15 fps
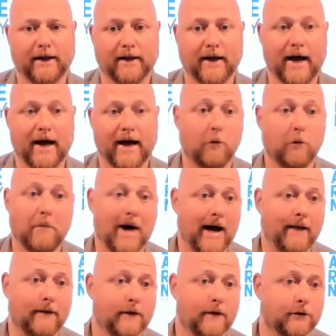Like, I don't
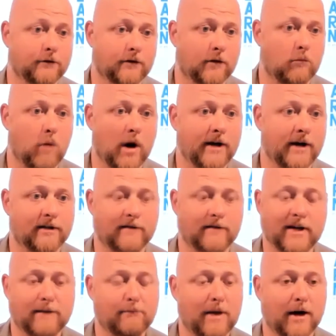mind those abrasive
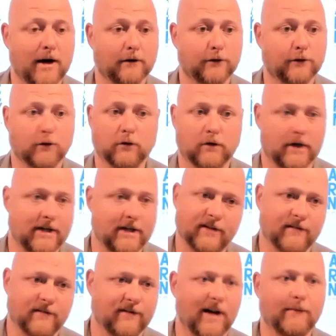inbounds, or
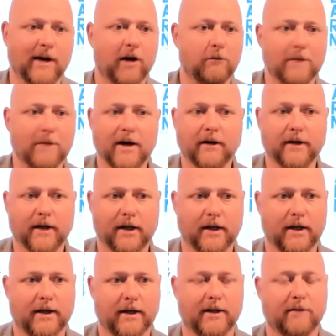even if I'm outbounding
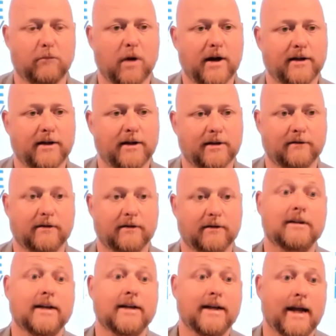and they get abrasive,
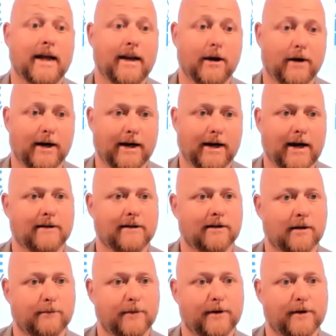because then I know I got
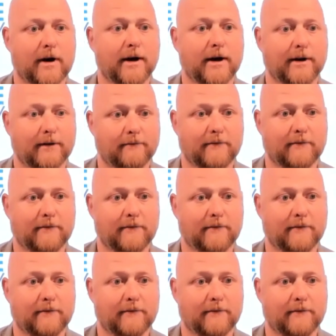something, right?